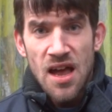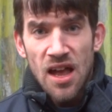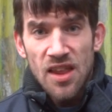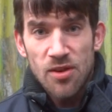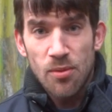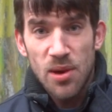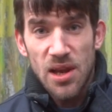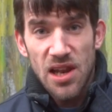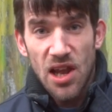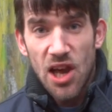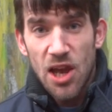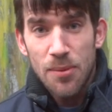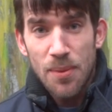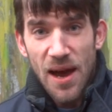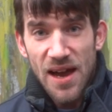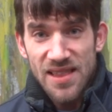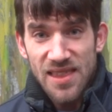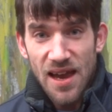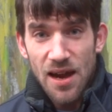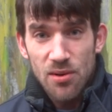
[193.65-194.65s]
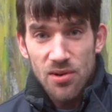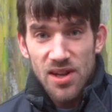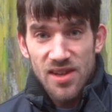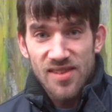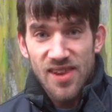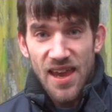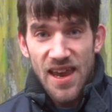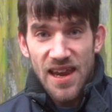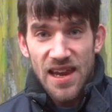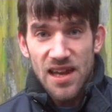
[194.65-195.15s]
Do we lie back down and
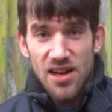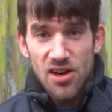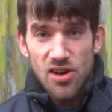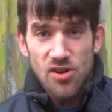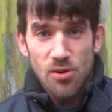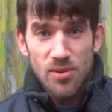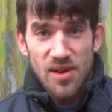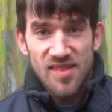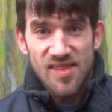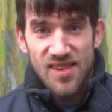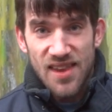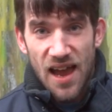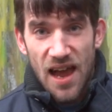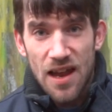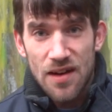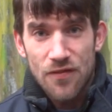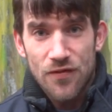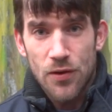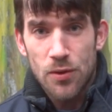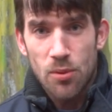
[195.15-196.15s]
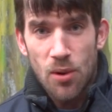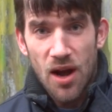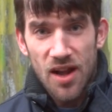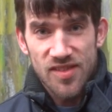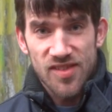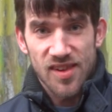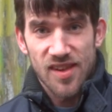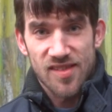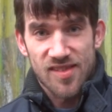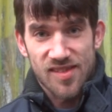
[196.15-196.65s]
take it, or do we stand for
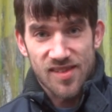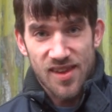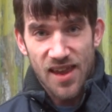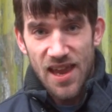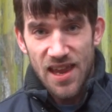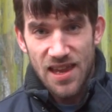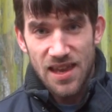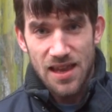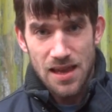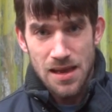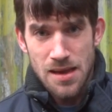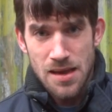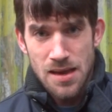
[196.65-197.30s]
what's at stake?